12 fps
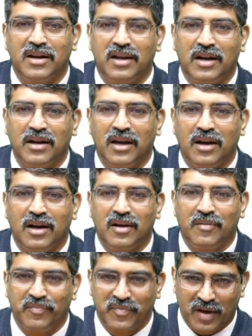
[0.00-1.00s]
than
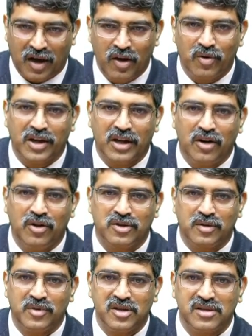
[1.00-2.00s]
aortic
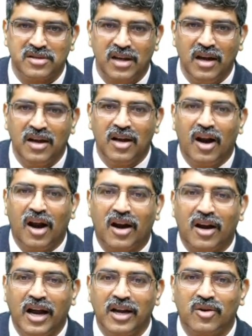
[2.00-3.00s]
aneurysm. This is a
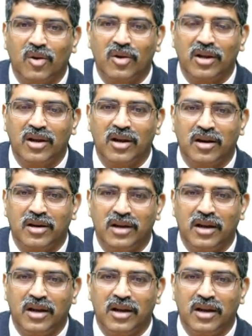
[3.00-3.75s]
right coronary artery